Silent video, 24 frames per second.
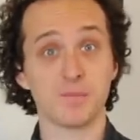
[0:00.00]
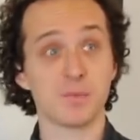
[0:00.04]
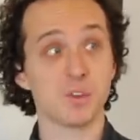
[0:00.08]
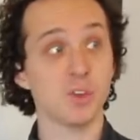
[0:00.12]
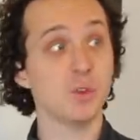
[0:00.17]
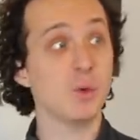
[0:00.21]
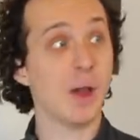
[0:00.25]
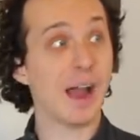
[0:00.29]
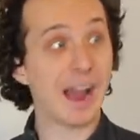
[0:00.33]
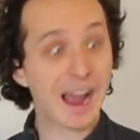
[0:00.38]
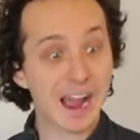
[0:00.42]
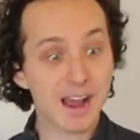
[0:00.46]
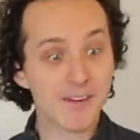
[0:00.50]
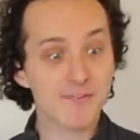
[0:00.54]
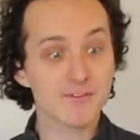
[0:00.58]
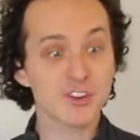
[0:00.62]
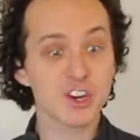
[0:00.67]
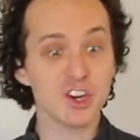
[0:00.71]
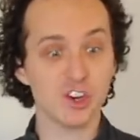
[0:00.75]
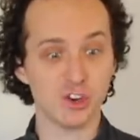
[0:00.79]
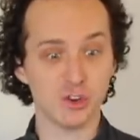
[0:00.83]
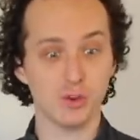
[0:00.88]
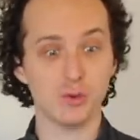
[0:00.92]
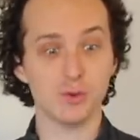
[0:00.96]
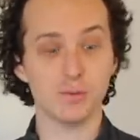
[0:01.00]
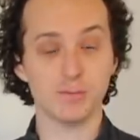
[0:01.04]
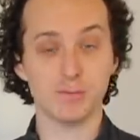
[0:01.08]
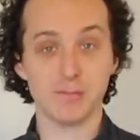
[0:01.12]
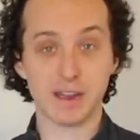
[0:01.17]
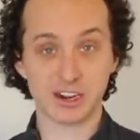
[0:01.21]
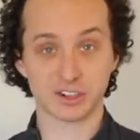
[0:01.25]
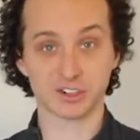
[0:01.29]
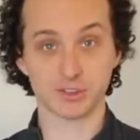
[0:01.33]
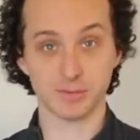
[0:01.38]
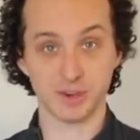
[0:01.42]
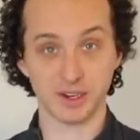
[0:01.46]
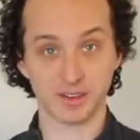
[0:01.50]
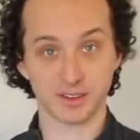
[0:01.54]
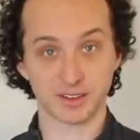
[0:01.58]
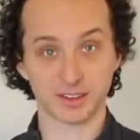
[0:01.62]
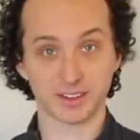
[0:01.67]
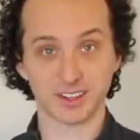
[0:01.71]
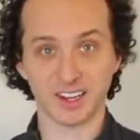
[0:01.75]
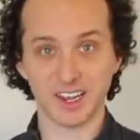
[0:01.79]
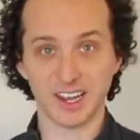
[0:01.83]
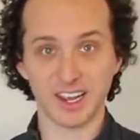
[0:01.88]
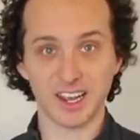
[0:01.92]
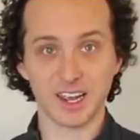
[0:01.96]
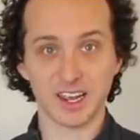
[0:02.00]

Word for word: you have to do measurements.